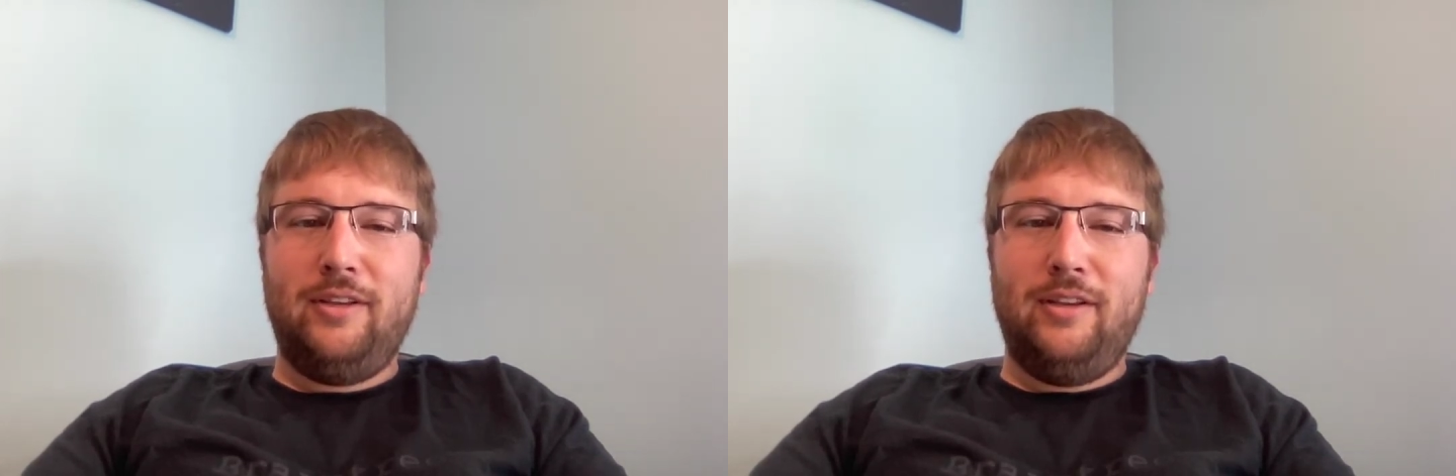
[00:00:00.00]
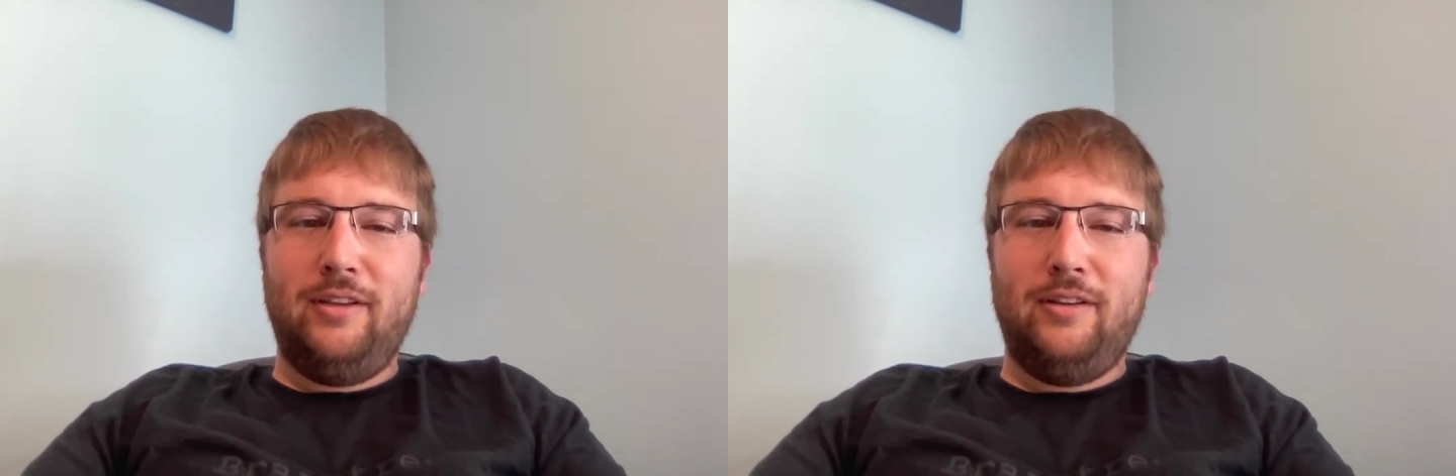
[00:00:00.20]

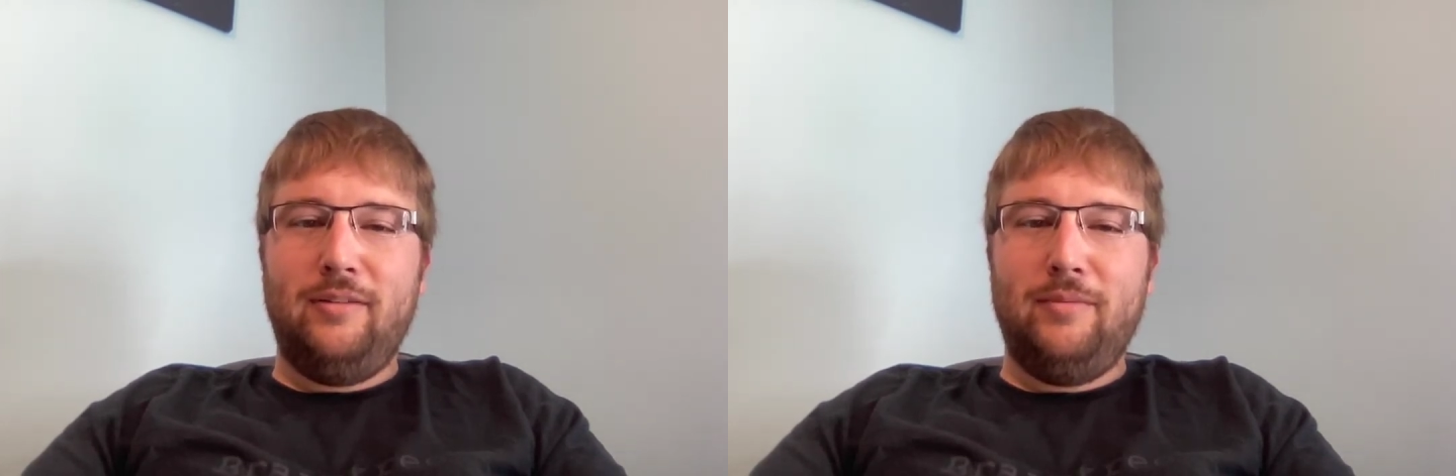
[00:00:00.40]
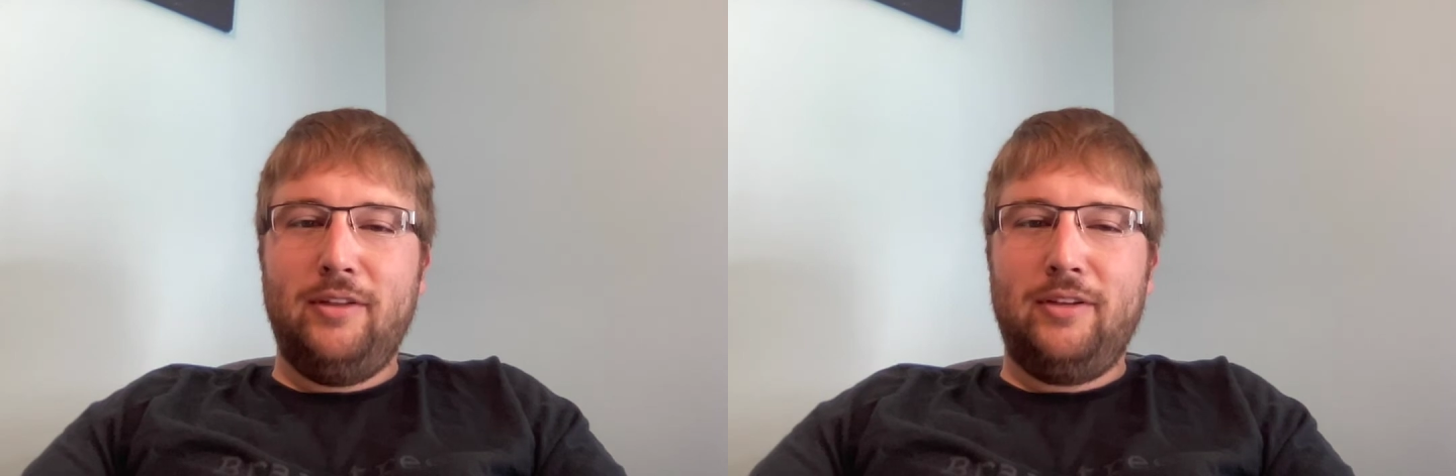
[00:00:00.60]
in
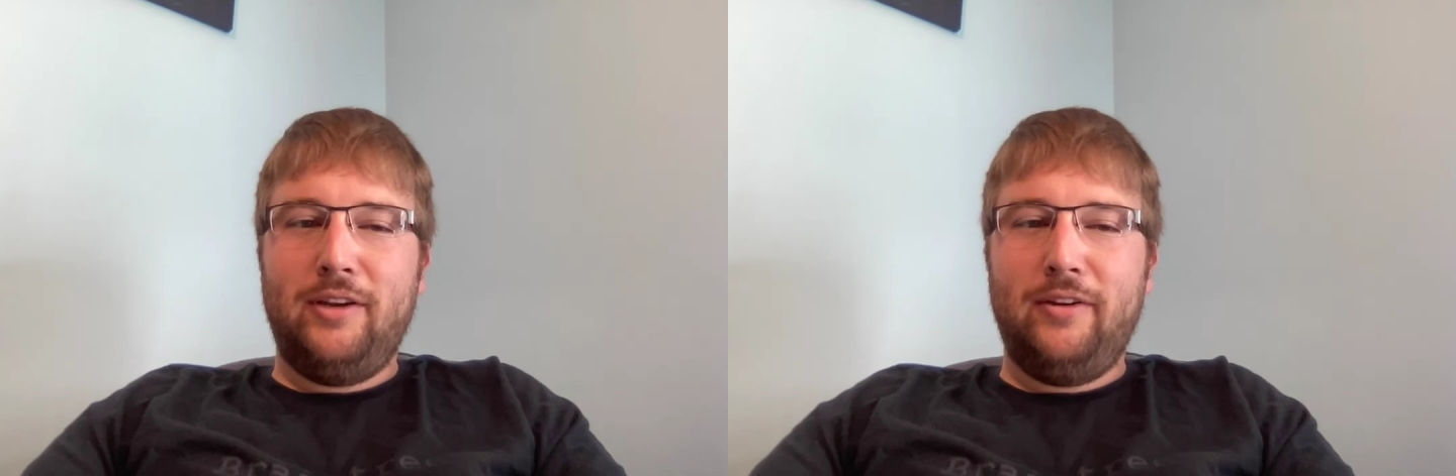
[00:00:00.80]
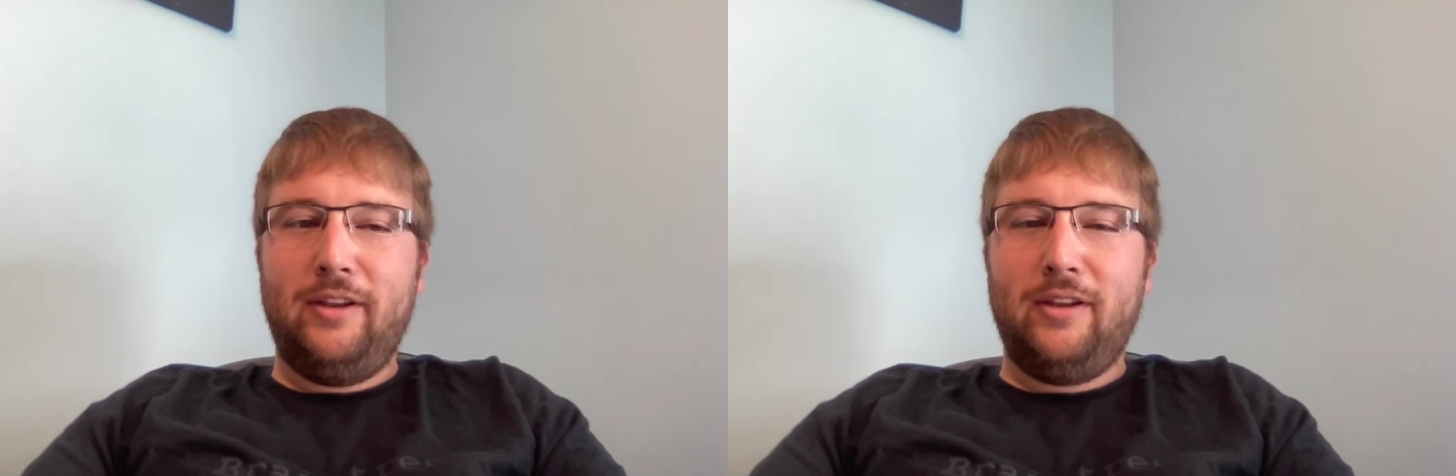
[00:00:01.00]

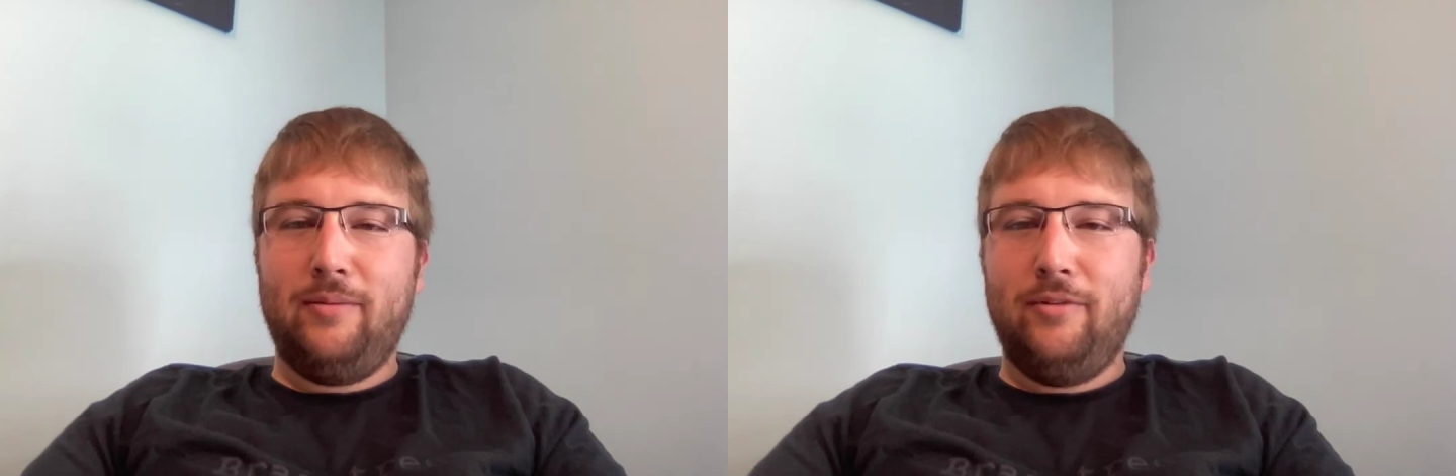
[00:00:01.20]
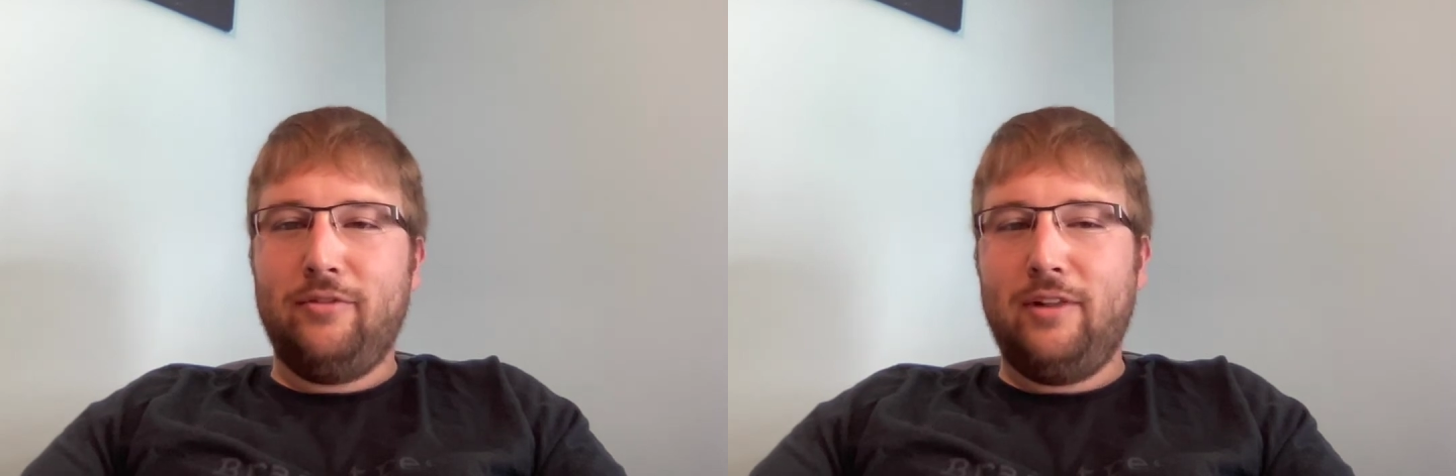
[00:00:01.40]
military and
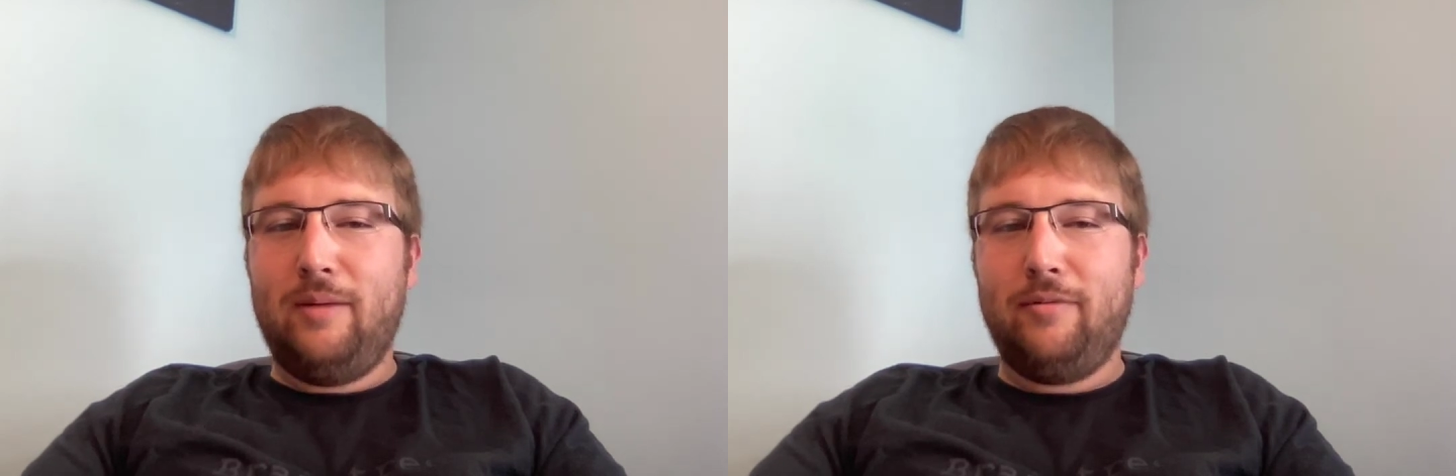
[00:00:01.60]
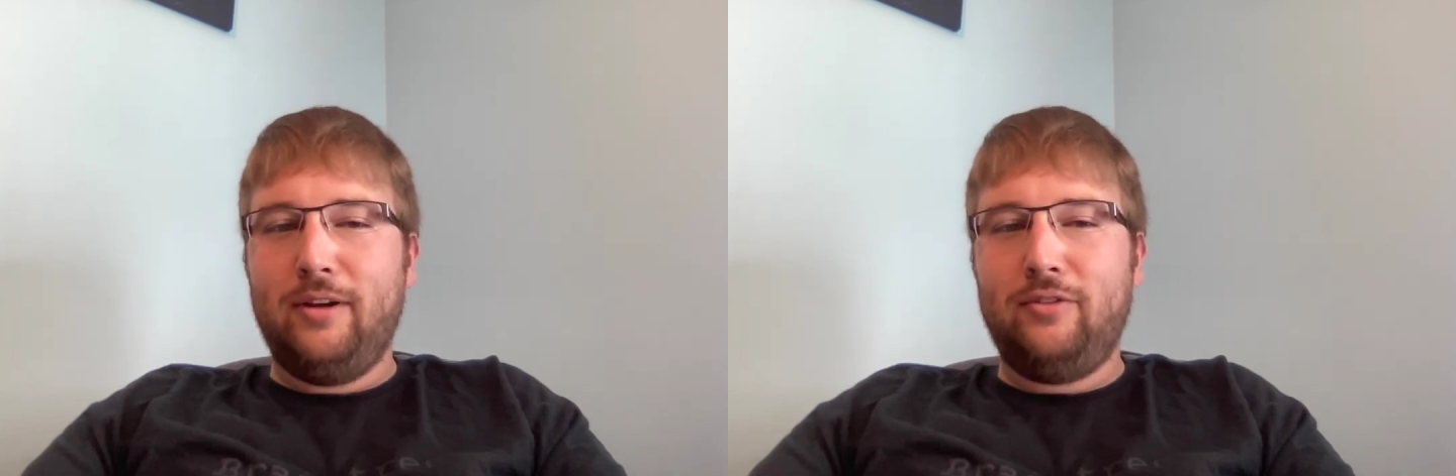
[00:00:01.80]
commercial
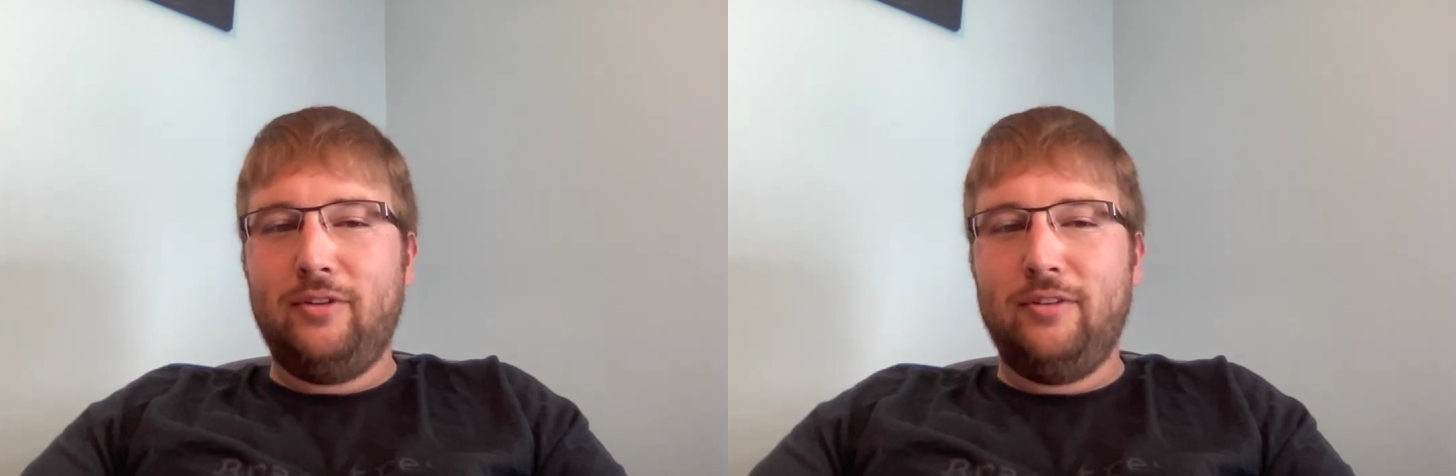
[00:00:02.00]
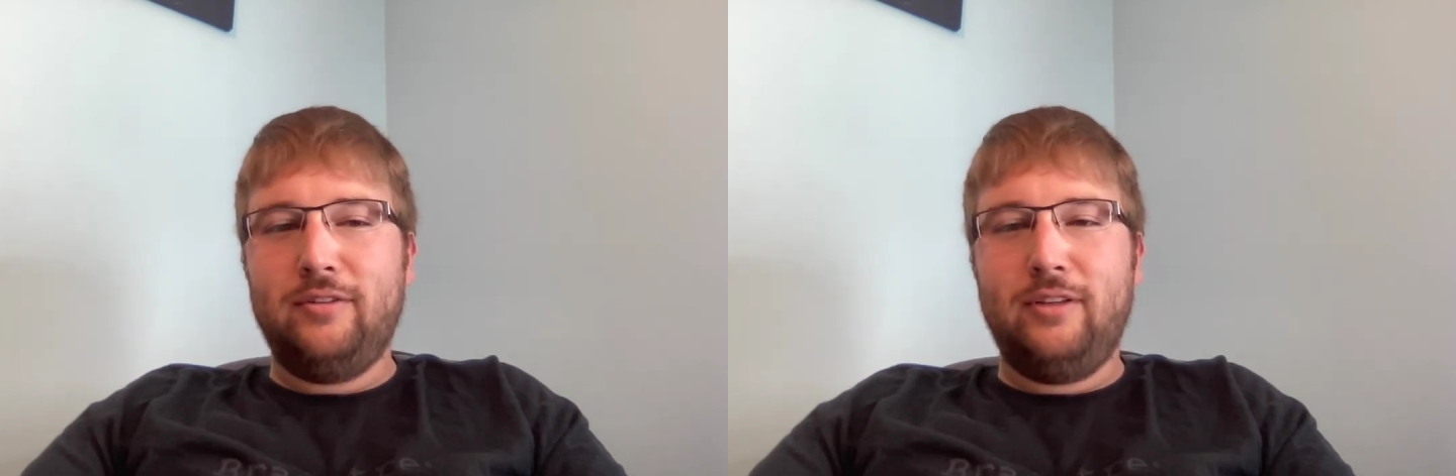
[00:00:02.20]

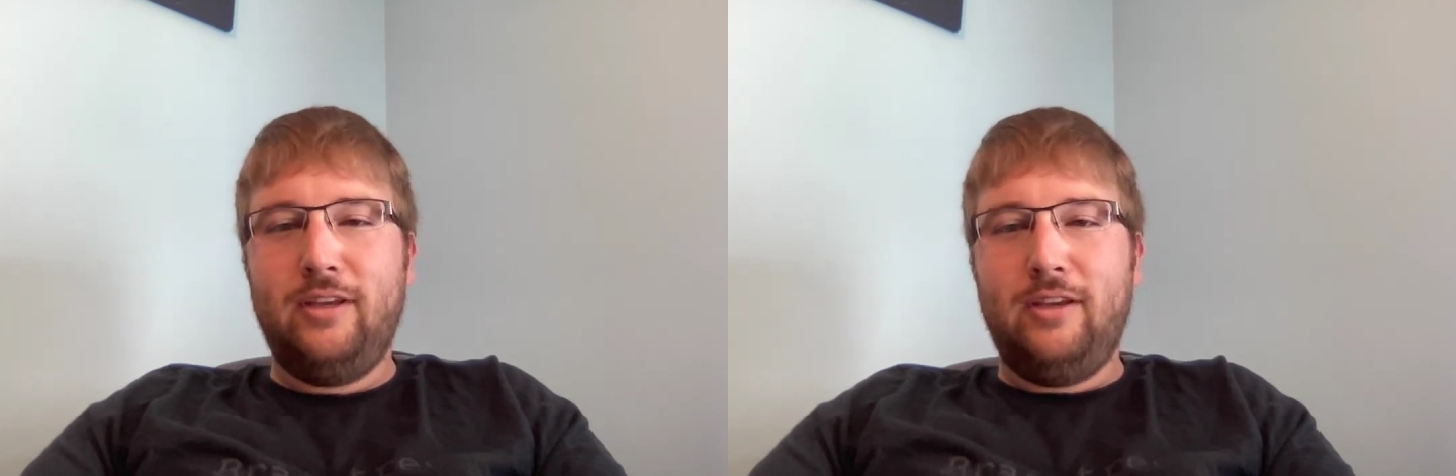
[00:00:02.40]
operations.